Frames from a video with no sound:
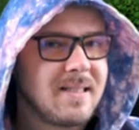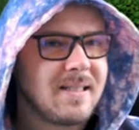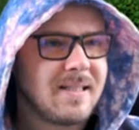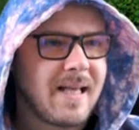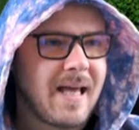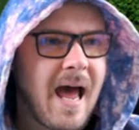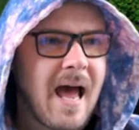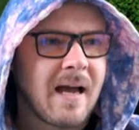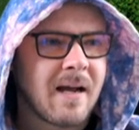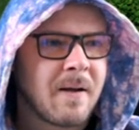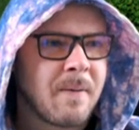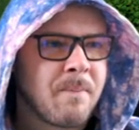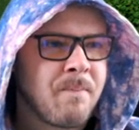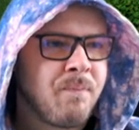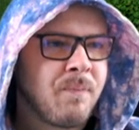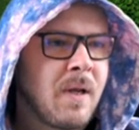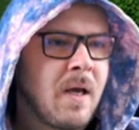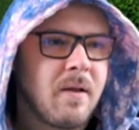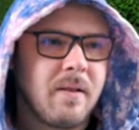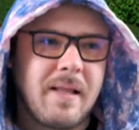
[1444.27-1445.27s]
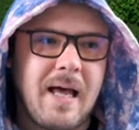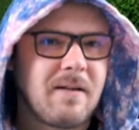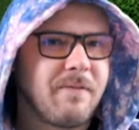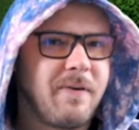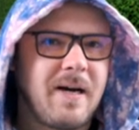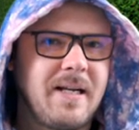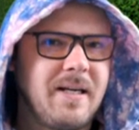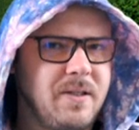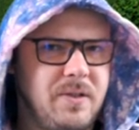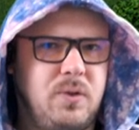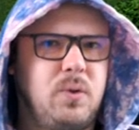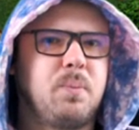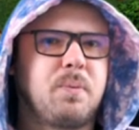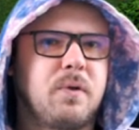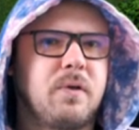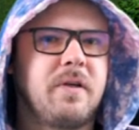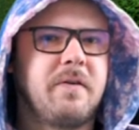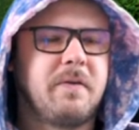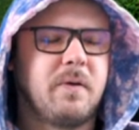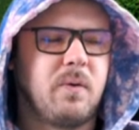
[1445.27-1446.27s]
stack, that fight is super
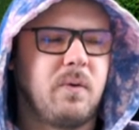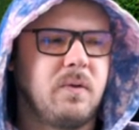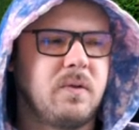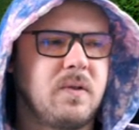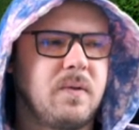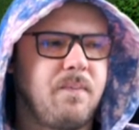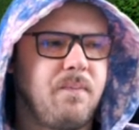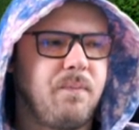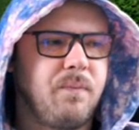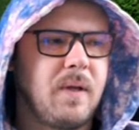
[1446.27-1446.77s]
difficult.